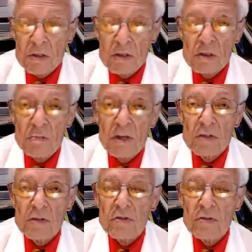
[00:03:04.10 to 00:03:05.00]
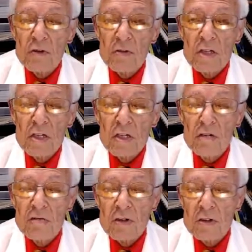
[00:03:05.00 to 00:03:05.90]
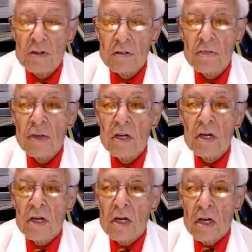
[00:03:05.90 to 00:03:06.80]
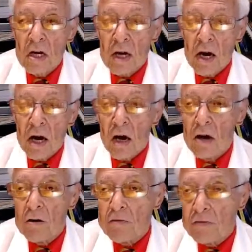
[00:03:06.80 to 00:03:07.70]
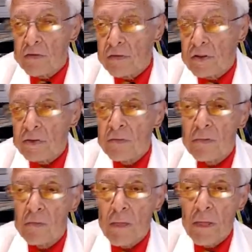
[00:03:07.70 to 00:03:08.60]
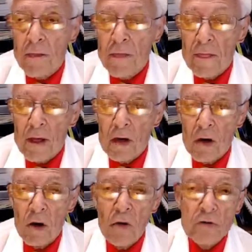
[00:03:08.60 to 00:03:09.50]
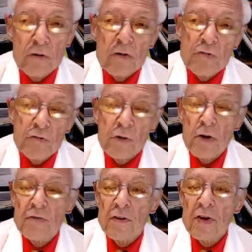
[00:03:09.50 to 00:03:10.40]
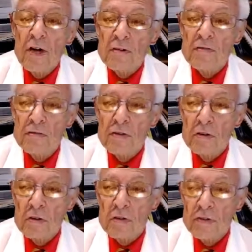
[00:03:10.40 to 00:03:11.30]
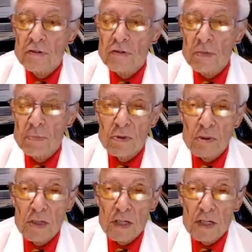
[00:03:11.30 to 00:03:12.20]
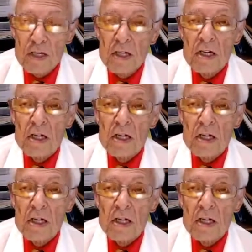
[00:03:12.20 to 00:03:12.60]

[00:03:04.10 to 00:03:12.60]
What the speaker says: which is a measure of total kidney function, of over 45 or 50%,